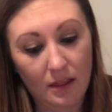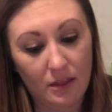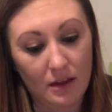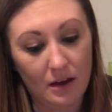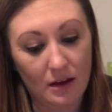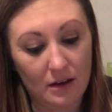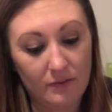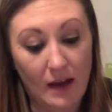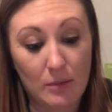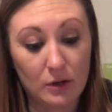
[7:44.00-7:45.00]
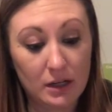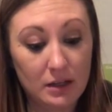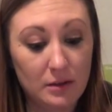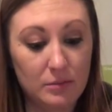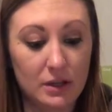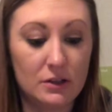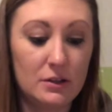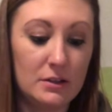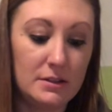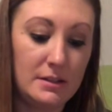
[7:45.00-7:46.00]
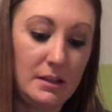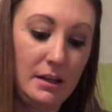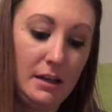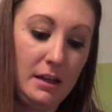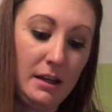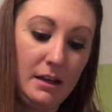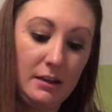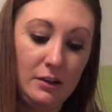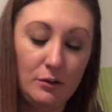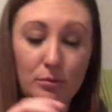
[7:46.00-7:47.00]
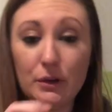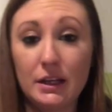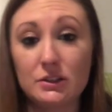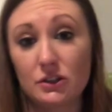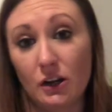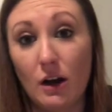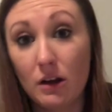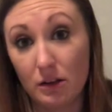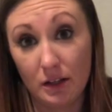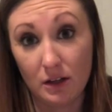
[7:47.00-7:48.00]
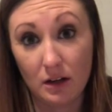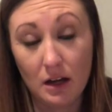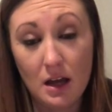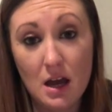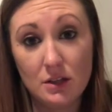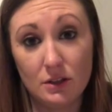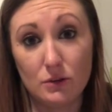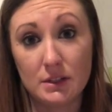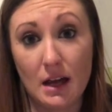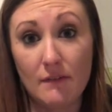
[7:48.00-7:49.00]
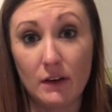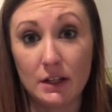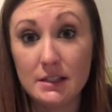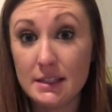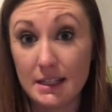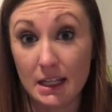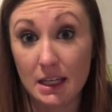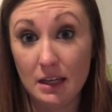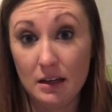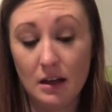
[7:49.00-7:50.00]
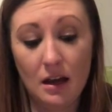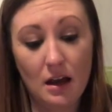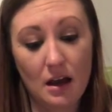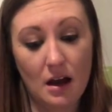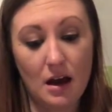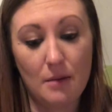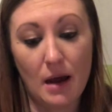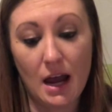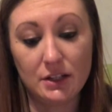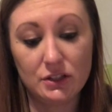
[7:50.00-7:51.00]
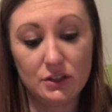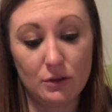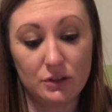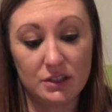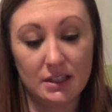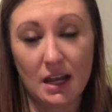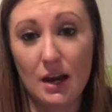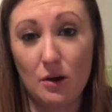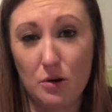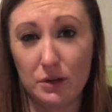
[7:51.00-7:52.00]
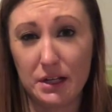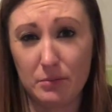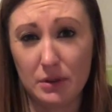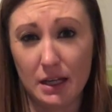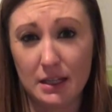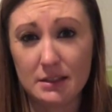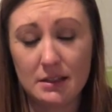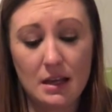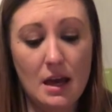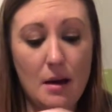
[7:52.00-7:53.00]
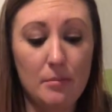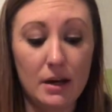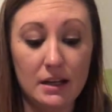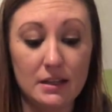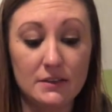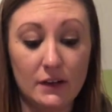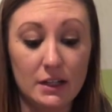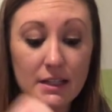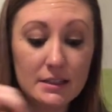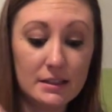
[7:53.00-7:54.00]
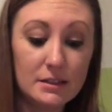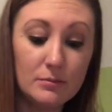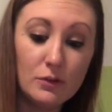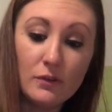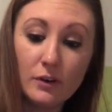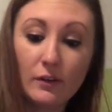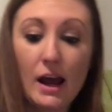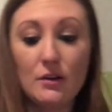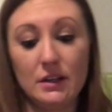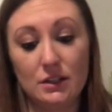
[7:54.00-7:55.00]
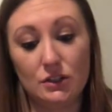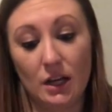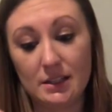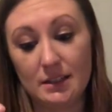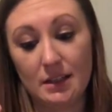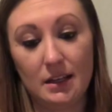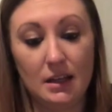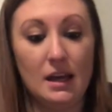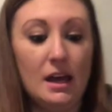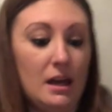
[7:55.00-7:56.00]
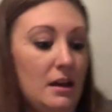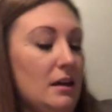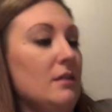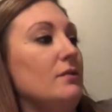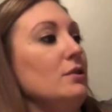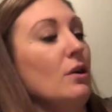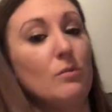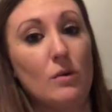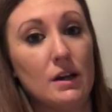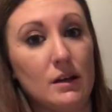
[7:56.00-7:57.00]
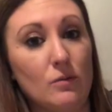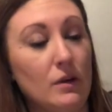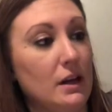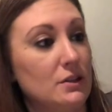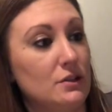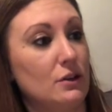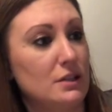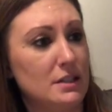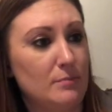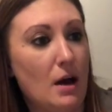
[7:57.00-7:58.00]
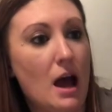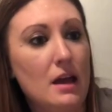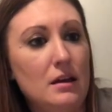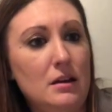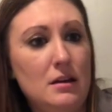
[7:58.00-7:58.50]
the fabric because you're putting it straight on glitter, so it's not very sticky. I just do it just to kind of hold it in place, but it is very easy to move it around and adjust it if you don't want it in a certain spot.